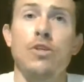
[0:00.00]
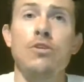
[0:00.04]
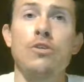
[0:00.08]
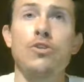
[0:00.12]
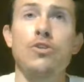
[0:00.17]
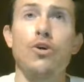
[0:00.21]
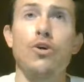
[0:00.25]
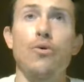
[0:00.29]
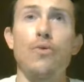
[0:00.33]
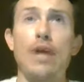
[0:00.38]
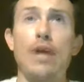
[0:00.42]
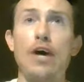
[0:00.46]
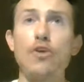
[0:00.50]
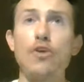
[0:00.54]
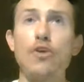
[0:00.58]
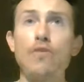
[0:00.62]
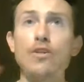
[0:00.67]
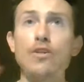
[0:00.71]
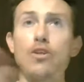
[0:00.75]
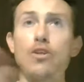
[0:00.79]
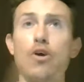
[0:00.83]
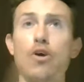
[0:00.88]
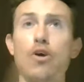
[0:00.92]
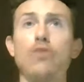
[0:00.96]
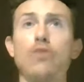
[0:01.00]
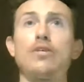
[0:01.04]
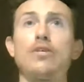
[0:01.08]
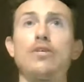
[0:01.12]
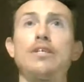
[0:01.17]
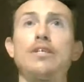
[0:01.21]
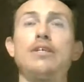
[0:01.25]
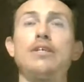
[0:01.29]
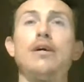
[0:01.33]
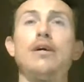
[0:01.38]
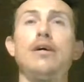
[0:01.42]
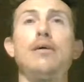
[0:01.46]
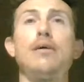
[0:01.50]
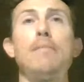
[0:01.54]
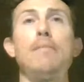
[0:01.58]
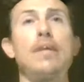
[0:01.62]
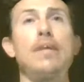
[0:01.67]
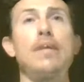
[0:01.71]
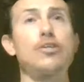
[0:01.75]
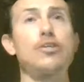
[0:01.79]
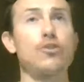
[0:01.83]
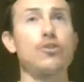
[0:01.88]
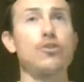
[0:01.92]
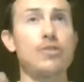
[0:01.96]
So now you got the car cleaned.
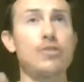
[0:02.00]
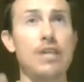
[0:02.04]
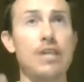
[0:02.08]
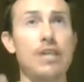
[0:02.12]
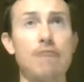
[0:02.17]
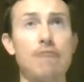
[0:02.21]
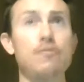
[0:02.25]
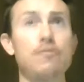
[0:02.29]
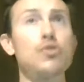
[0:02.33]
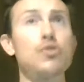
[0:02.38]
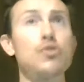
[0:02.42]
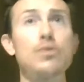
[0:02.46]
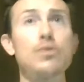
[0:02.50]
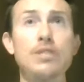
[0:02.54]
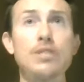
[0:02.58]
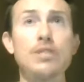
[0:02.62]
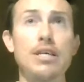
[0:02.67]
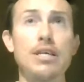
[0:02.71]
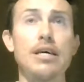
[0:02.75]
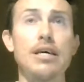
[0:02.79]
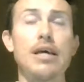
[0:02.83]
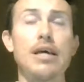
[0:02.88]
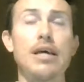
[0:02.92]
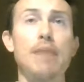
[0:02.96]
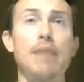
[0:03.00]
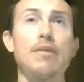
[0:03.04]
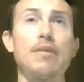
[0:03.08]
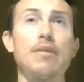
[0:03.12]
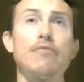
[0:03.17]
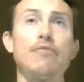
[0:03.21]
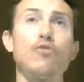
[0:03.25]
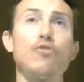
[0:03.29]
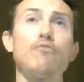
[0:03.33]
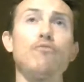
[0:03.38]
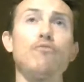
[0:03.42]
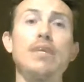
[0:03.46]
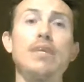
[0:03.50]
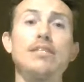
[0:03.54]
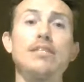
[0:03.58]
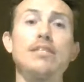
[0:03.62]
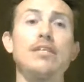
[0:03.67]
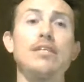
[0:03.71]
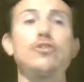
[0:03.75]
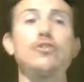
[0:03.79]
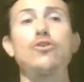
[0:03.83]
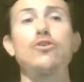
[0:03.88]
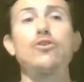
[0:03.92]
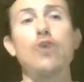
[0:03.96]
Make sure it's got fluids in it. I mean, if you've
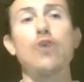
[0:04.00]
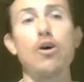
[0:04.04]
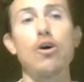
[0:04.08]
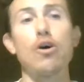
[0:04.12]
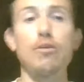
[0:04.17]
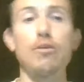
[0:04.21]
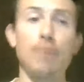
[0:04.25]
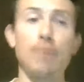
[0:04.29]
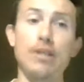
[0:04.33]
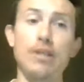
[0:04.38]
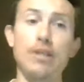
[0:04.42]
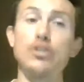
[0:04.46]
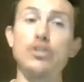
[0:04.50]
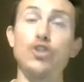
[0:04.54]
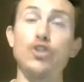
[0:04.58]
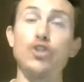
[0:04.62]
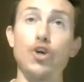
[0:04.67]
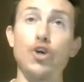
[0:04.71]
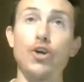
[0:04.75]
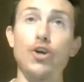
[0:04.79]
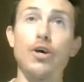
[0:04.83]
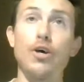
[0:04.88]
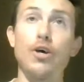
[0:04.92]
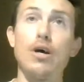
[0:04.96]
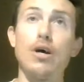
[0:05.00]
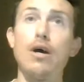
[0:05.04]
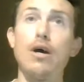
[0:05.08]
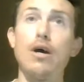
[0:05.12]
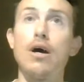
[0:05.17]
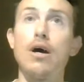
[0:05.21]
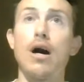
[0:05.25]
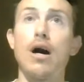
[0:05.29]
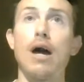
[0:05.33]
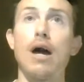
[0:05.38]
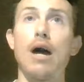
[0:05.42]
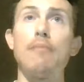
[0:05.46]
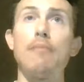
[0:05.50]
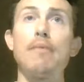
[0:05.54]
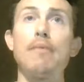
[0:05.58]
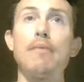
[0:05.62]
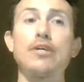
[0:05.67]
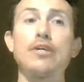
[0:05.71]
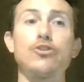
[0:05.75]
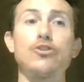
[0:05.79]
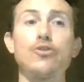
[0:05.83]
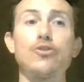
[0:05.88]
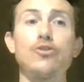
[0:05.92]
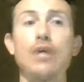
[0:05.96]
maintained your car, it probably should. But
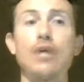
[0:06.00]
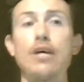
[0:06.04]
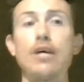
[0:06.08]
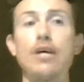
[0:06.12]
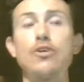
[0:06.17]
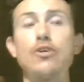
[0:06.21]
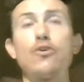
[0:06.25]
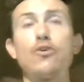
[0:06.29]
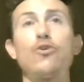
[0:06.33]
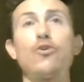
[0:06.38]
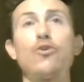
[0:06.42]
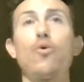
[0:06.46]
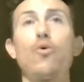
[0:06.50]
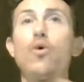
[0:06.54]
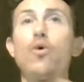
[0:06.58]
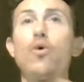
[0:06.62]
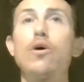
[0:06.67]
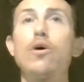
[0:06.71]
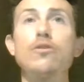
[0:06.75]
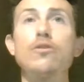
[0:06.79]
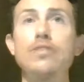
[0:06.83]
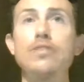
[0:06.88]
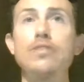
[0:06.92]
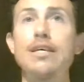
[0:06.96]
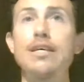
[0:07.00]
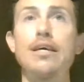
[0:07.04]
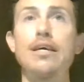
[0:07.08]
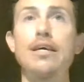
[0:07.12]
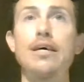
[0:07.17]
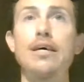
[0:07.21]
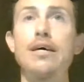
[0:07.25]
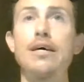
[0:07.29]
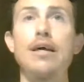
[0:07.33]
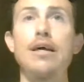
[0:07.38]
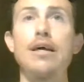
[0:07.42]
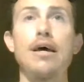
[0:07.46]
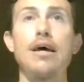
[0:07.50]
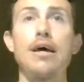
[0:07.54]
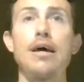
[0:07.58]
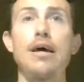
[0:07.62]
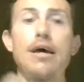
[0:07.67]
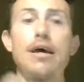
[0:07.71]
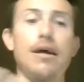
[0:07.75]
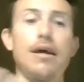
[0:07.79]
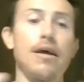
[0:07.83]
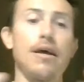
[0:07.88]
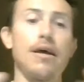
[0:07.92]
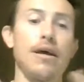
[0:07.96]
make sure you got your oils in it
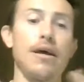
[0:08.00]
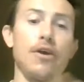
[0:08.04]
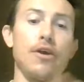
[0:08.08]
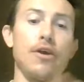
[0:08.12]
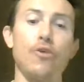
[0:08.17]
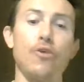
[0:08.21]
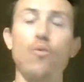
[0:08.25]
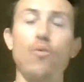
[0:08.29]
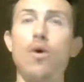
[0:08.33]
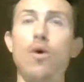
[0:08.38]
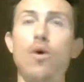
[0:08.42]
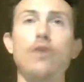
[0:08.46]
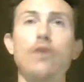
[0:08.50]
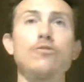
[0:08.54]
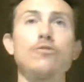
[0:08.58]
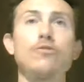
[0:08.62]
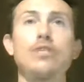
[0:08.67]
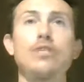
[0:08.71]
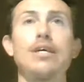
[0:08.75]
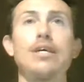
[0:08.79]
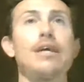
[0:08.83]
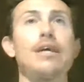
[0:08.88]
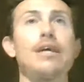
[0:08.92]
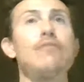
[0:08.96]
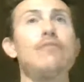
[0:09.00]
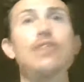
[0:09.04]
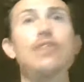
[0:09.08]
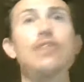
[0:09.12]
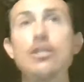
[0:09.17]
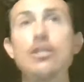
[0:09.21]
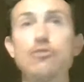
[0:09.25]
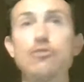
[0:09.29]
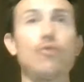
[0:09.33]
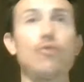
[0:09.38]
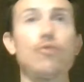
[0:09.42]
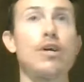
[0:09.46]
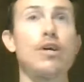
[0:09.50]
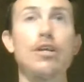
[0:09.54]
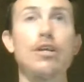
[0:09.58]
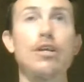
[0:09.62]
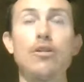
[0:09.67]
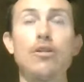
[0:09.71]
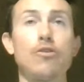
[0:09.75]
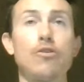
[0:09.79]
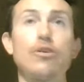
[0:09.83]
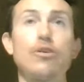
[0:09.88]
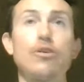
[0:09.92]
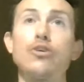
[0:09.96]
and your waters in it. Everything's running
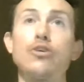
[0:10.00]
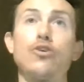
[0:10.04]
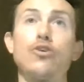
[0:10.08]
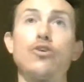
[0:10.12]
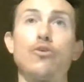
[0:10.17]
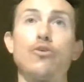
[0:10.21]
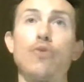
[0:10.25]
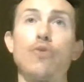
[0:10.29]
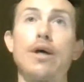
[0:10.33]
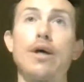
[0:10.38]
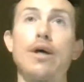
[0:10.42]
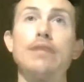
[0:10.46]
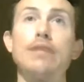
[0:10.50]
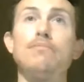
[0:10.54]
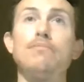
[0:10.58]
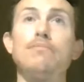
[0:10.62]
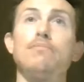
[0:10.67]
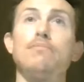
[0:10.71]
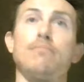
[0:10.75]
and looking good, right?